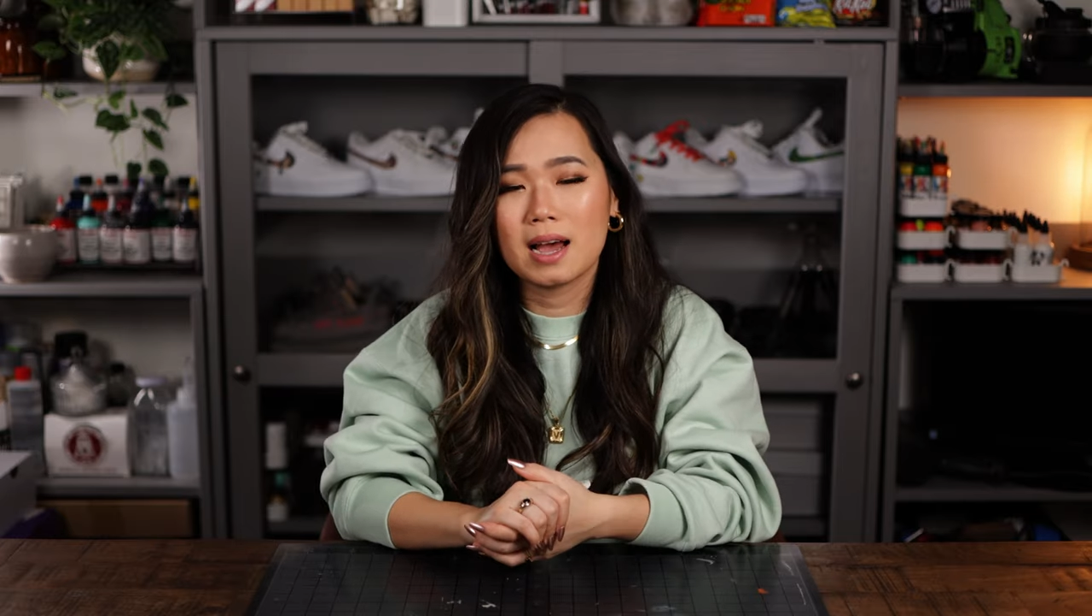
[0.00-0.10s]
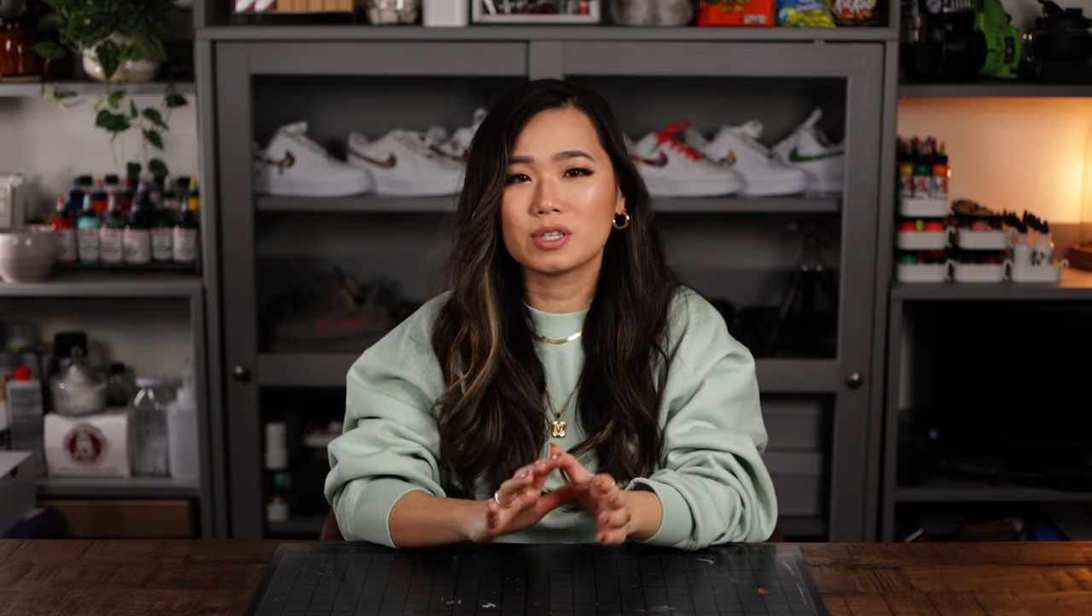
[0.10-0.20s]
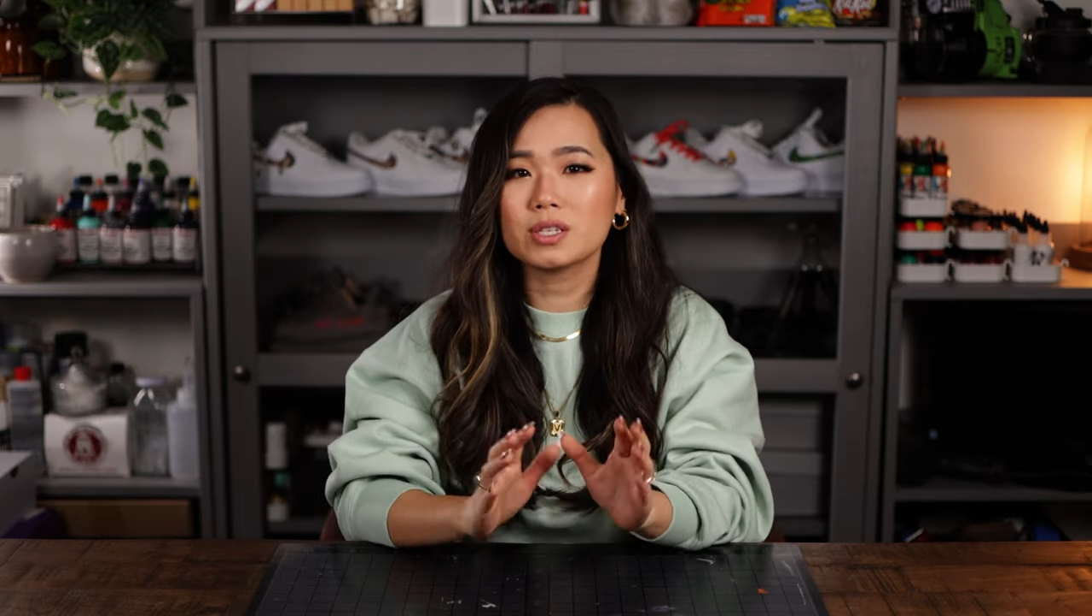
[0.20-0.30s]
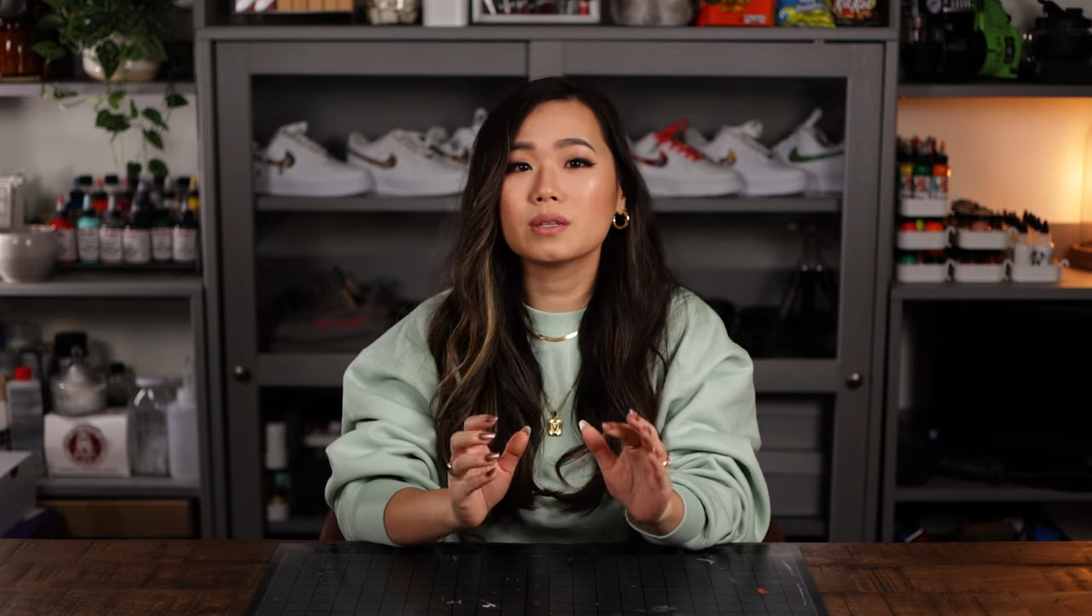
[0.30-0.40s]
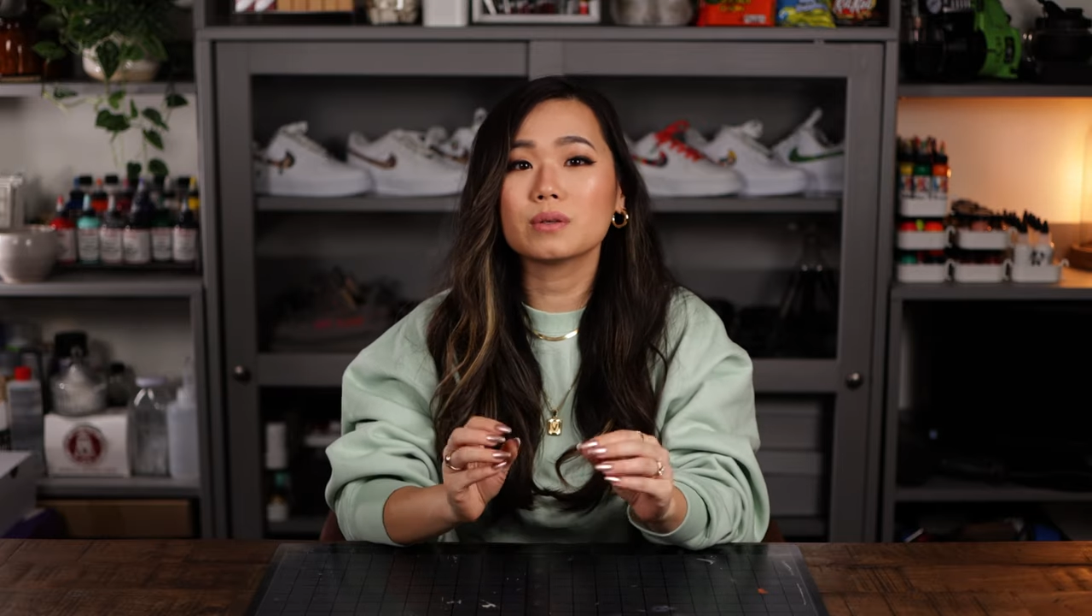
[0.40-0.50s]

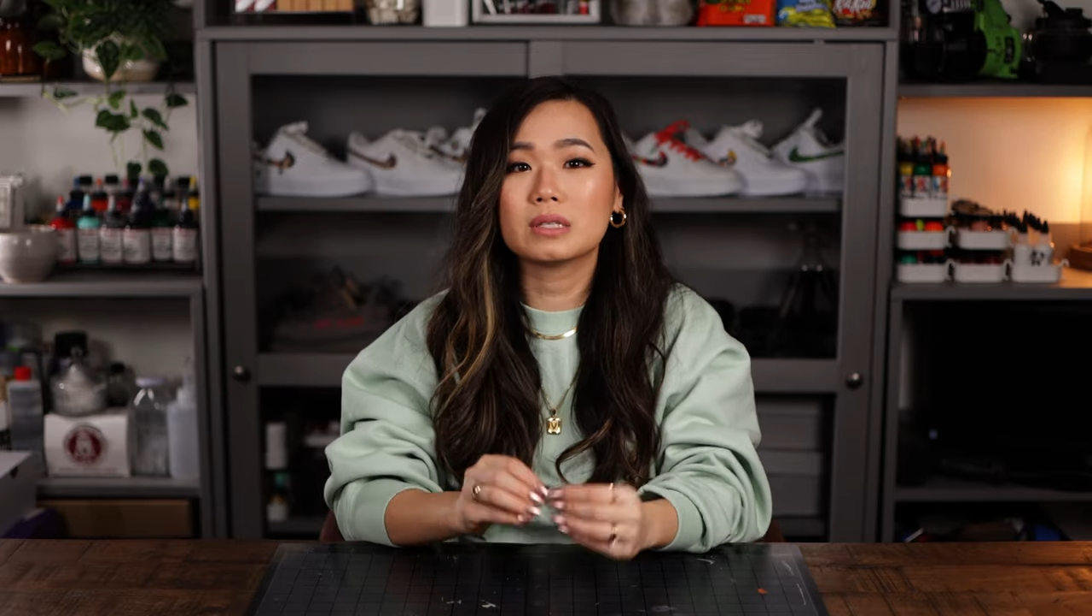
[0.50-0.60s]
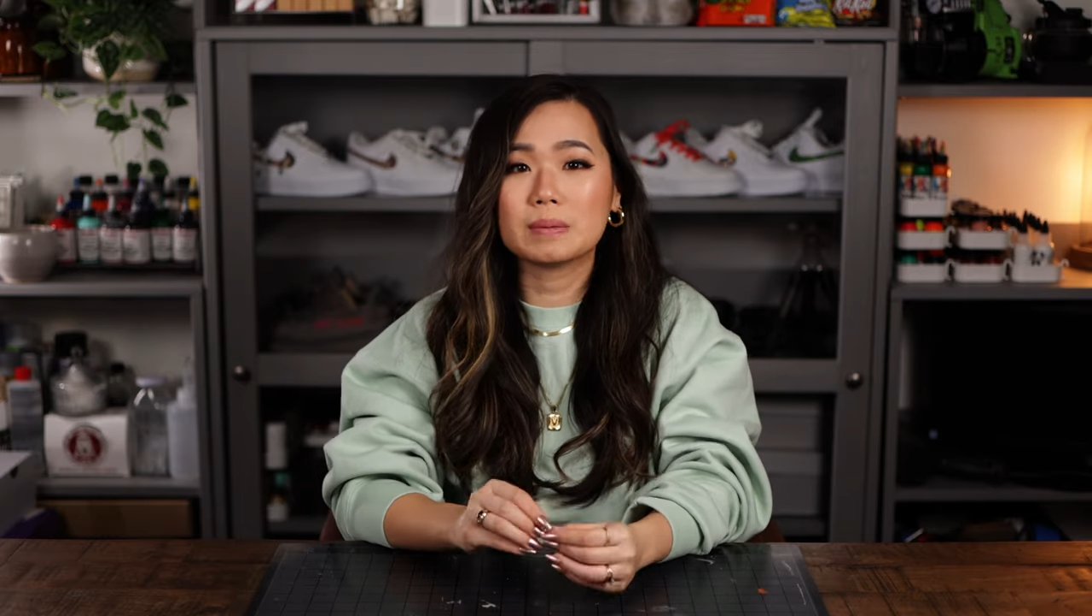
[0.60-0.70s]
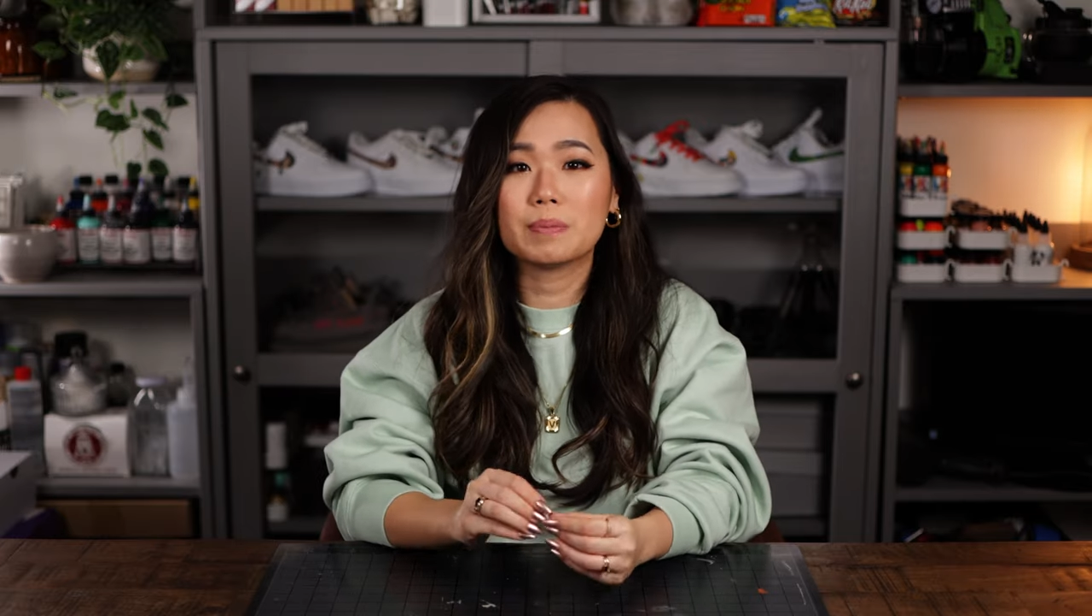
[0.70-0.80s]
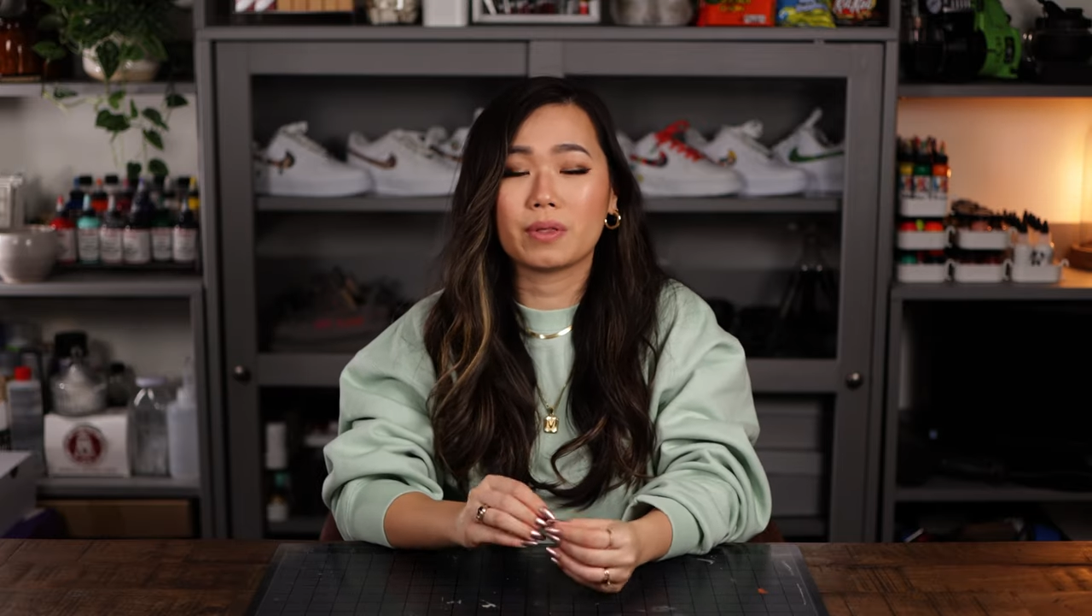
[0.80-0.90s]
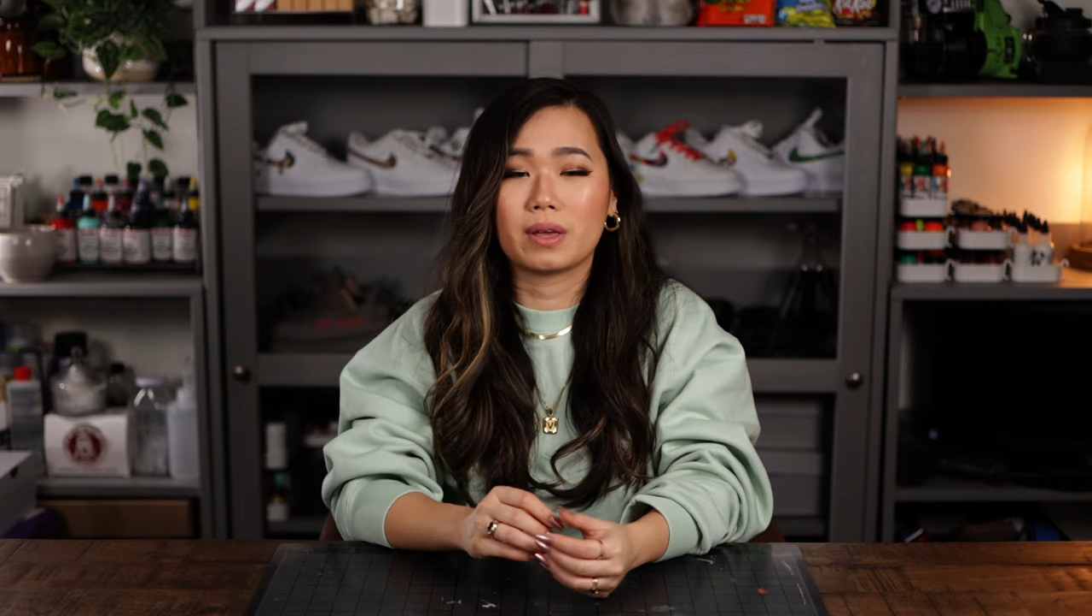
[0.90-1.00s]
just those
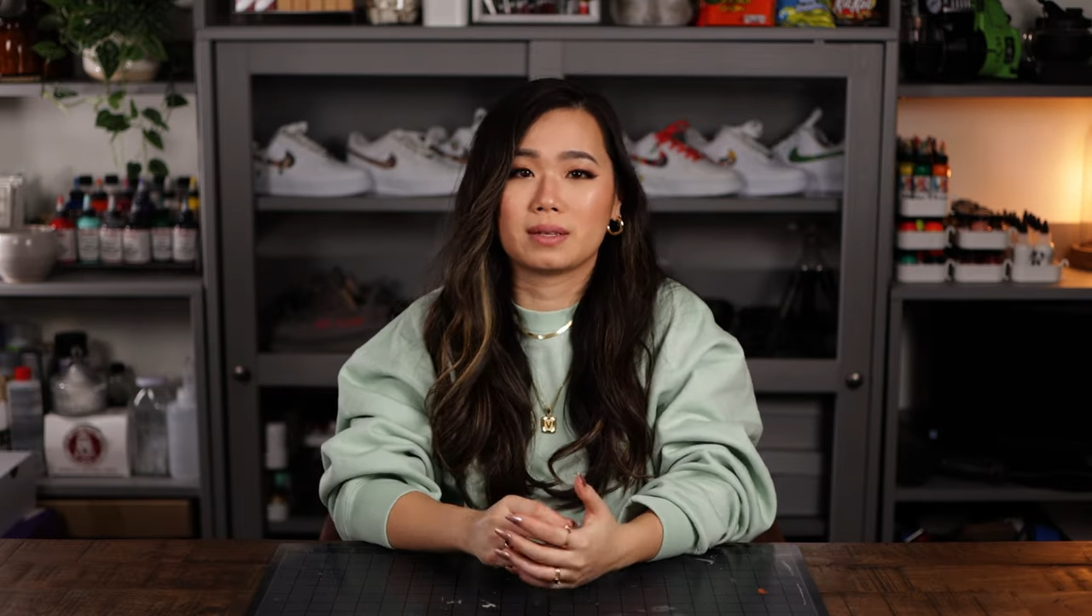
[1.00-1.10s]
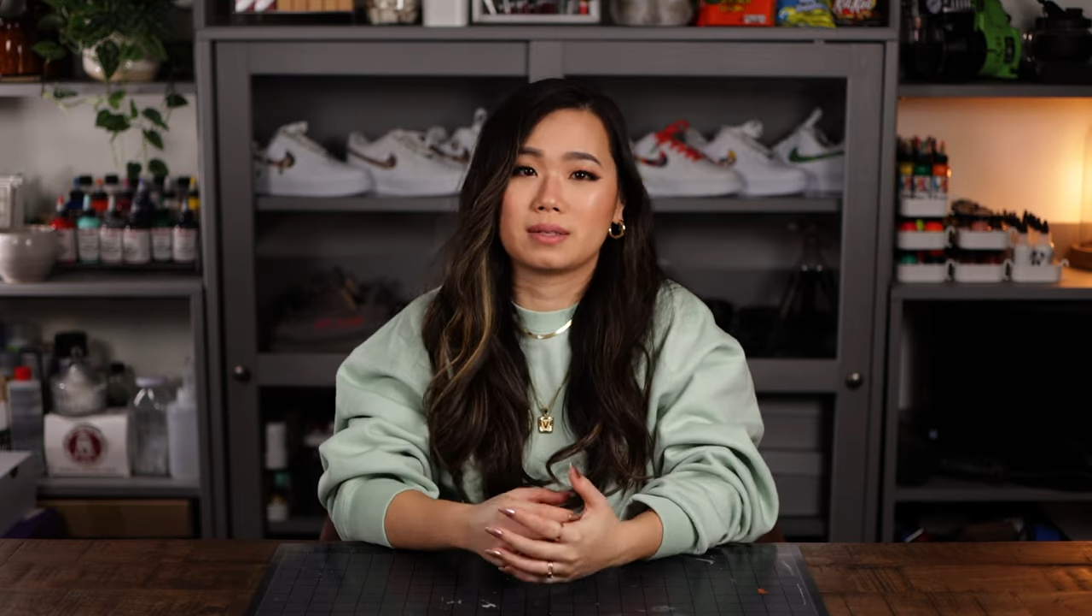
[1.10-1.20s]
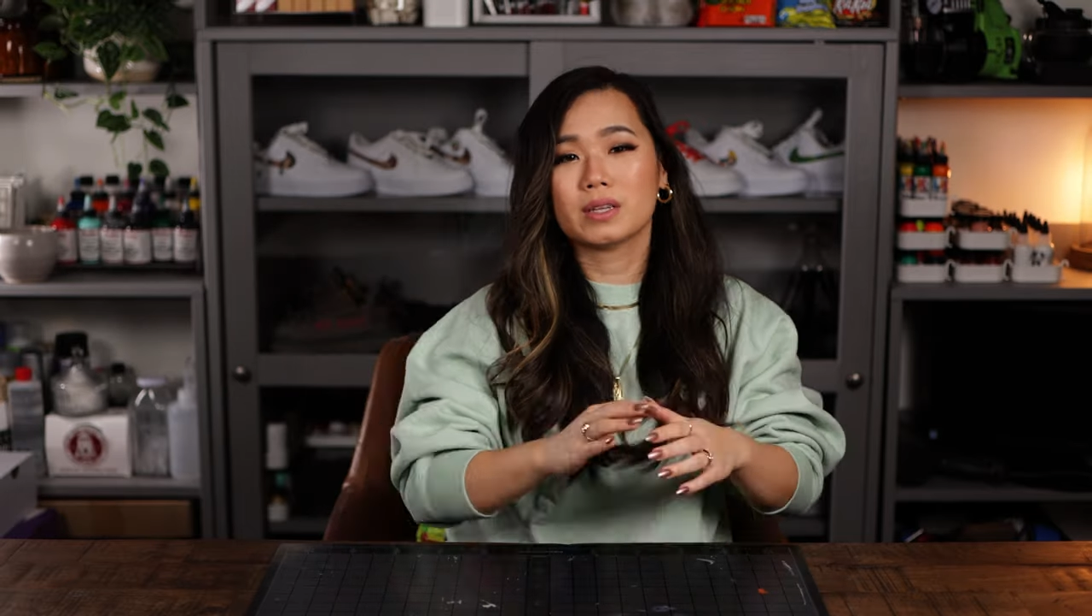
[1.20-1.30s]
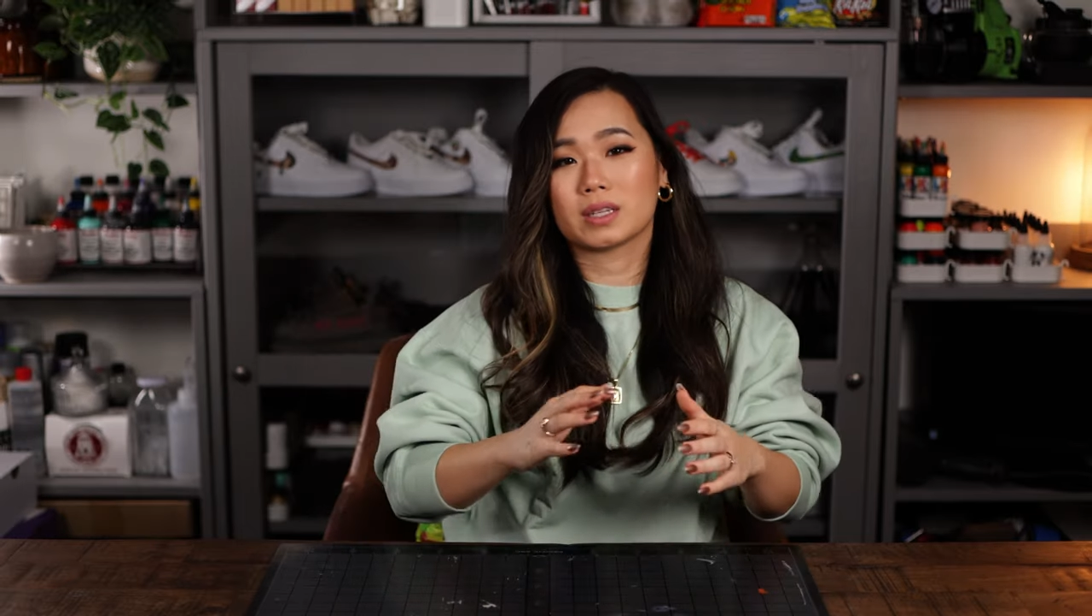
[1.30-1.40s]
simple things.